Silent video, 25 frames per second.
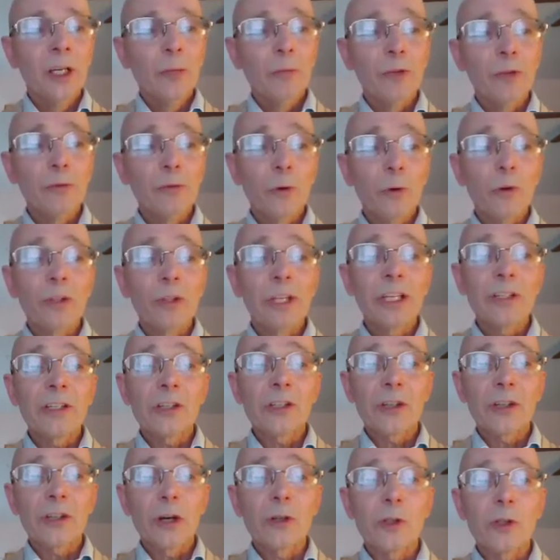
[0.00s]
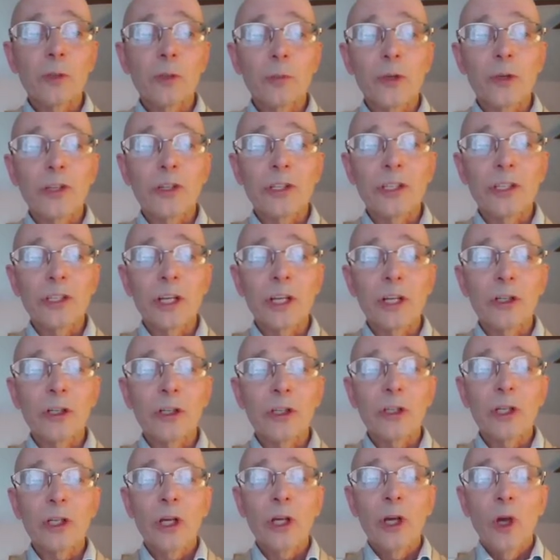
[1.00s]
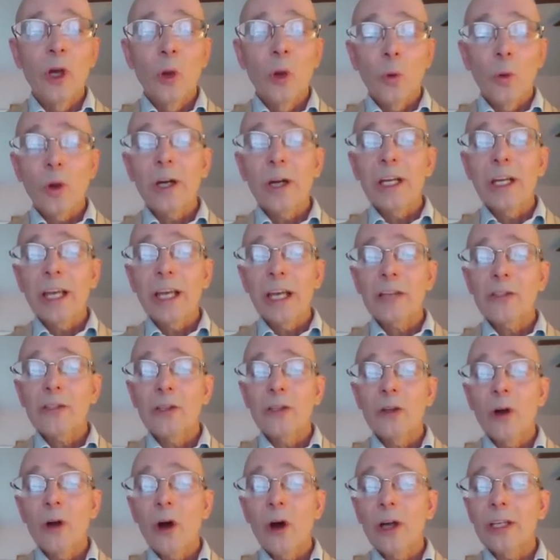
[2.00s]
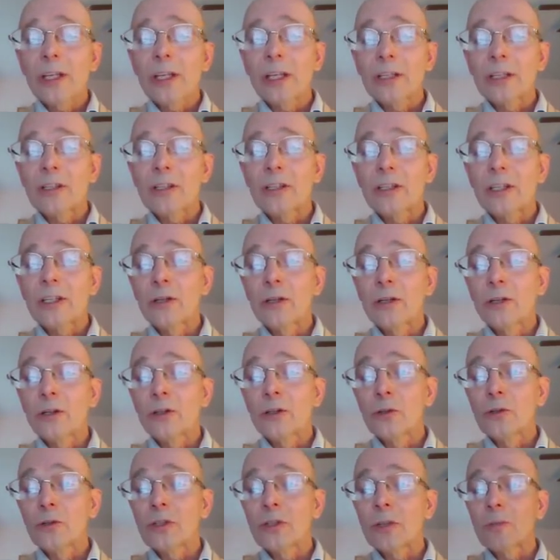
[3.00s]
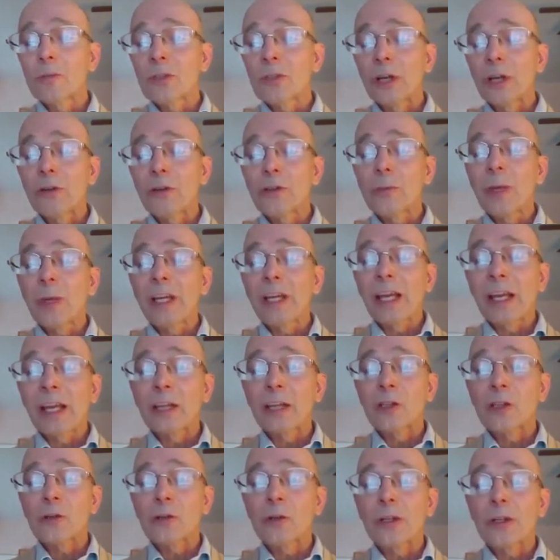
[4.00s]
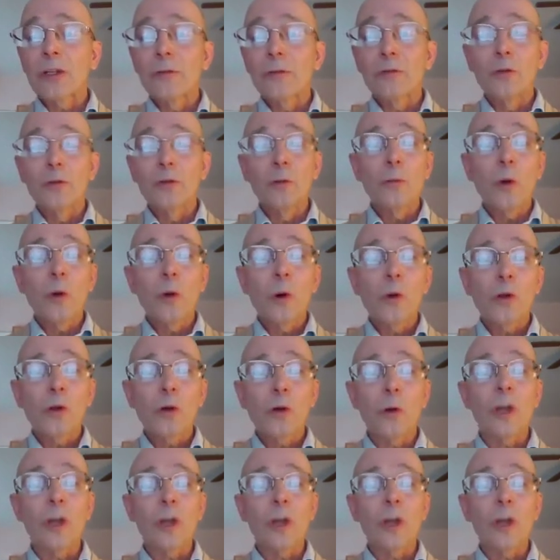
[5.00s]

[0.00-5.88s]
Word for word: Before Lynn starts her presentation, we're going to ask the audience to introduce themselves by answering a few poll